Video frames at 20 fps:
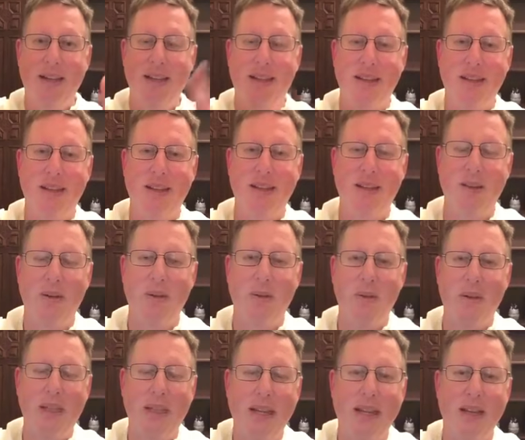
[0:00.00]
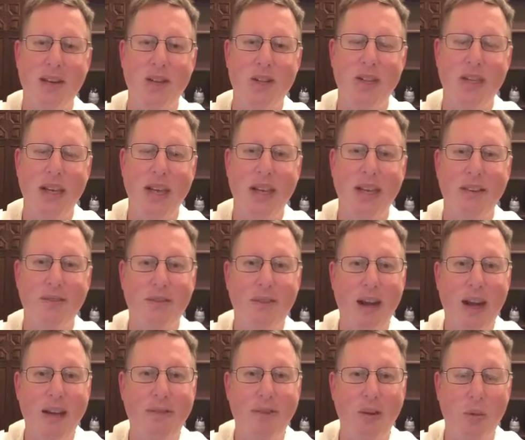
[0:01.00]
the really understanding
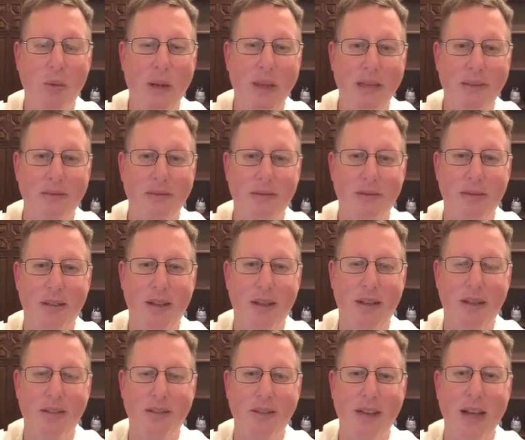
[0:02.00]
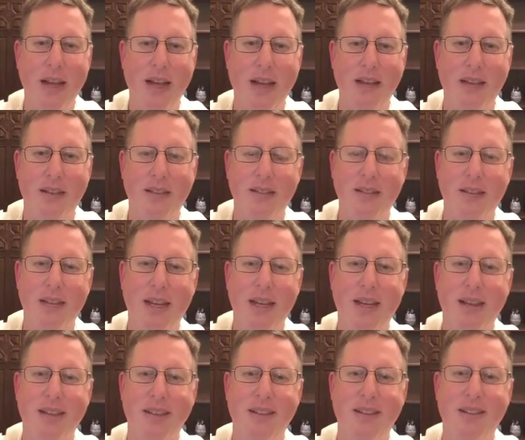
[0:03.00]
for everyone of God
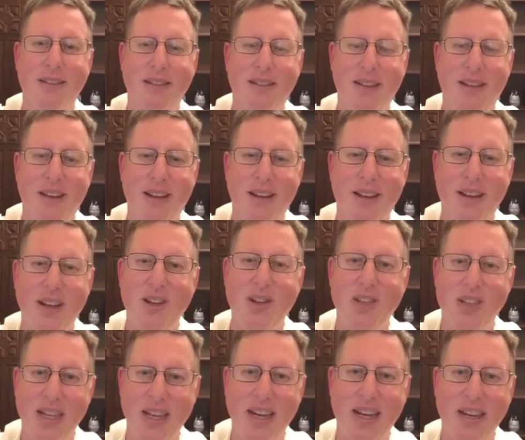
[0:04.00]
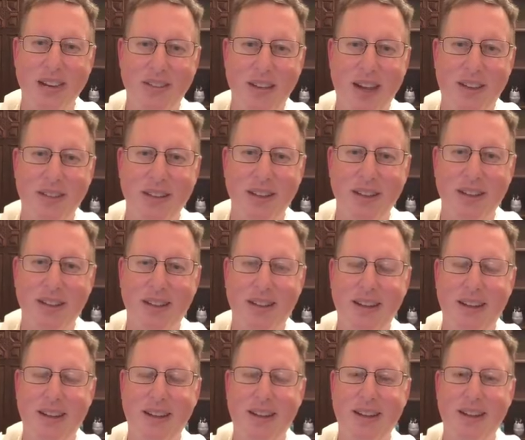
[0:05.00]
and understanding of heaven.
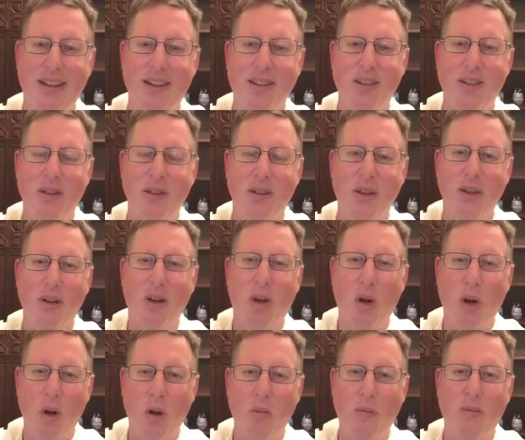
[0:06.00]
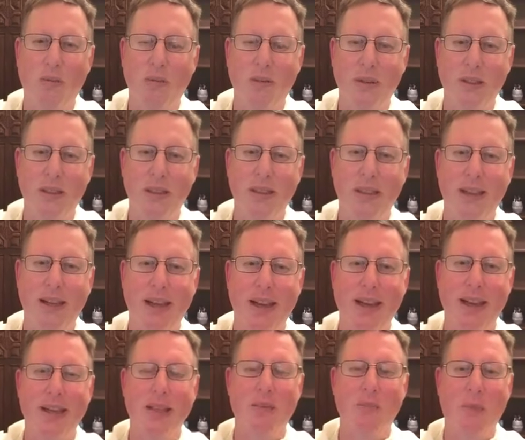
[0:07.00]
So your hope will
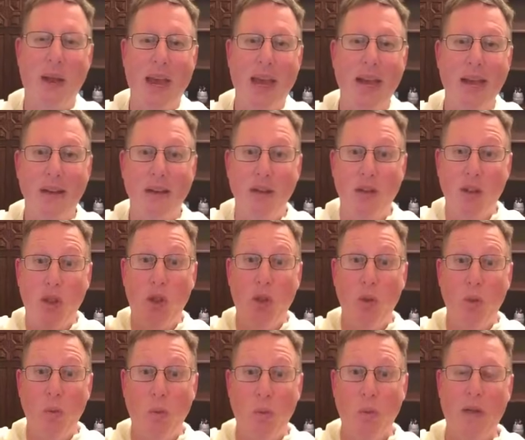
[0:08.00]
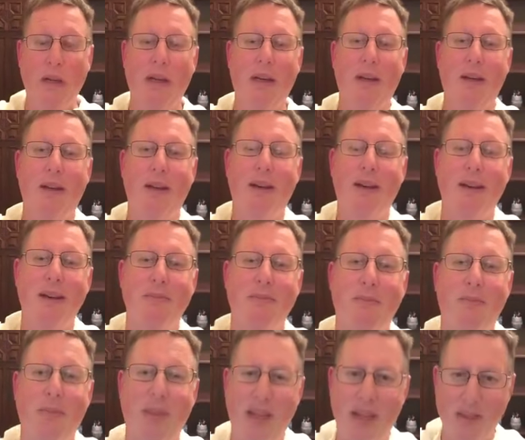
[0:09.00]
expand you.
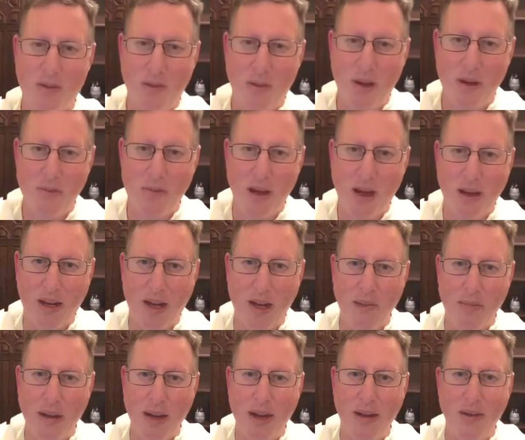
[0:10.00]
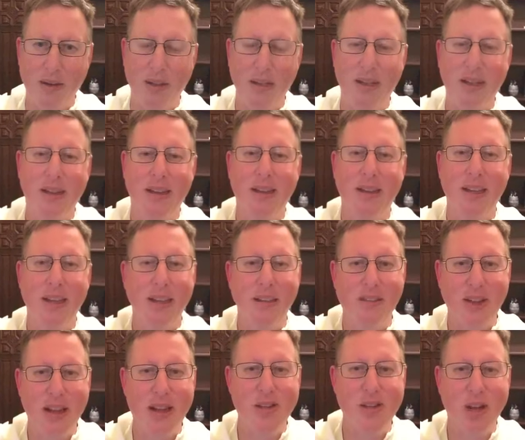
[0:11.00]
That's why I'm talking about the
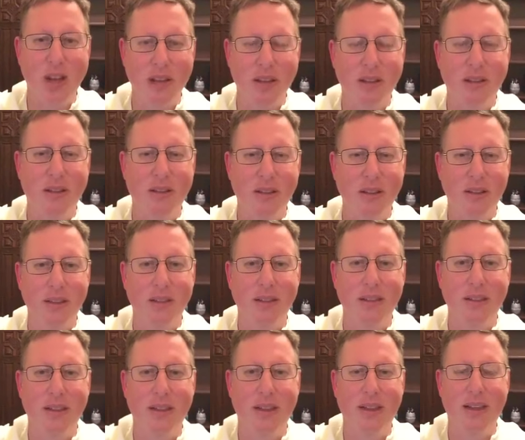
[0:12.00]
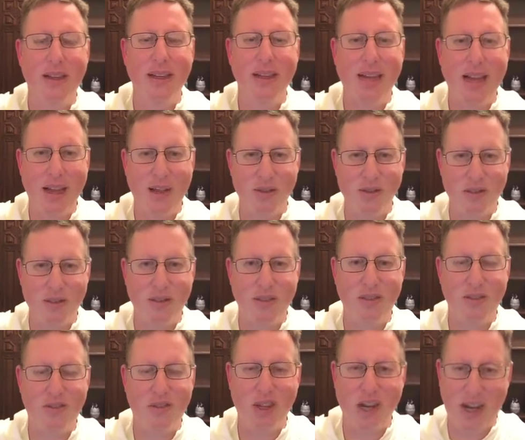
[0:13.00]
Evangelical
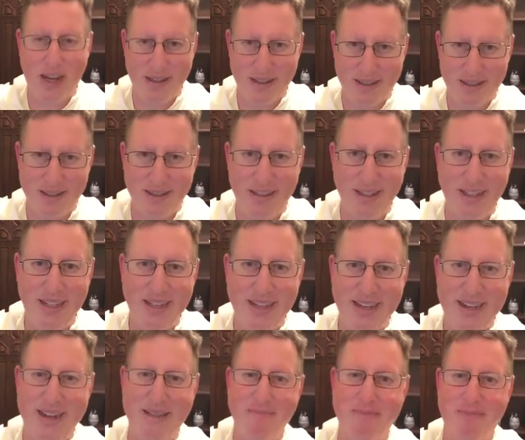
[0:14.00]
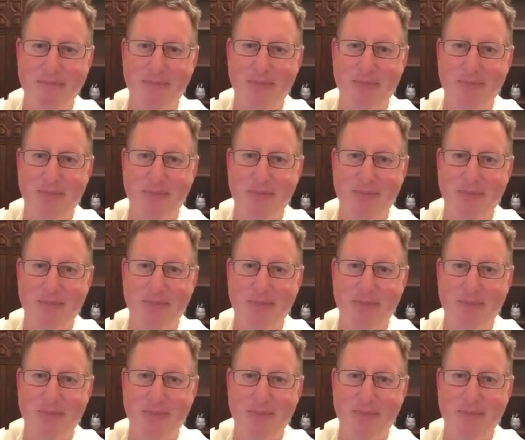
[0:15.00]
Council of Chastity today.